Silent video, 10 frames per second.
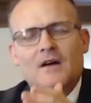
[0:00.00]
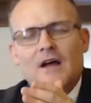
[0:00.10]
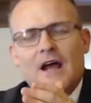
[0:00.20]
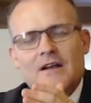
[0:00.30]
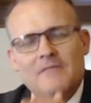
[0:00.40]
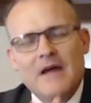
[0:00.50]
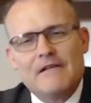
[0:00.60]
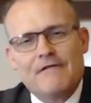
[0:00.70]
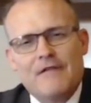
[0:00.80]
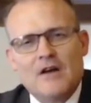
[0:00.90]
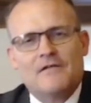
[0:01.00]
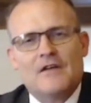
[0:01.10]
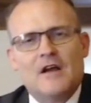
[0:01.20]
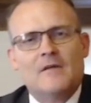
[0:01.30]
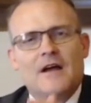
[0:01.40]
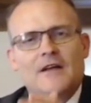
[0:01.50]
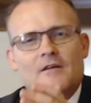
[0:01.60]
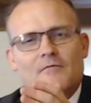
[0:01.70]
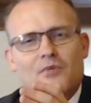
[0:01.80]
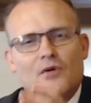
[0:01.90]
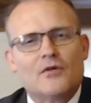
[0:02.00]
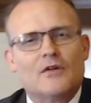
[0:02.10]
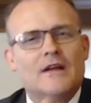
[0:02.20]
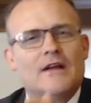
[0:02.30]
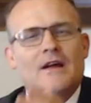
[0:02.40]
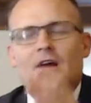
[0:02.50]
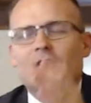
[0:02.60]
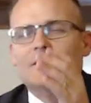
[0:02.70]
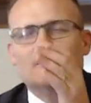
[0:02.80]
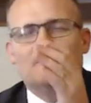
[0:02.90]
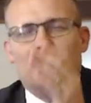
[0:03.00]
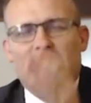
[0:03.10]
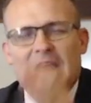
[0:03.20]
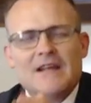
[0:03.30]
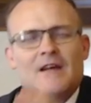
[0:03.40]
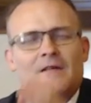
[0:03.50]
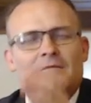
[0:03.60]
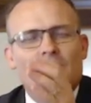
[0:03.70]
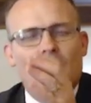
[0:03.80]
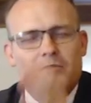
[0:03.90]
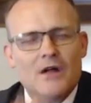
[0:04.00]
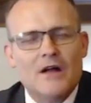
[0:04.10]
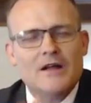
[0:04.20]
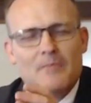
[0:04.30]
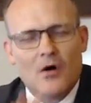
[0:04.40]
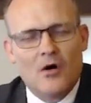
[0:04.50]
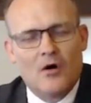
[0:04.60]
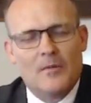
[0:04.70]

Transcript: and to make fun of him and to brutally just beat him to a bloody pulp.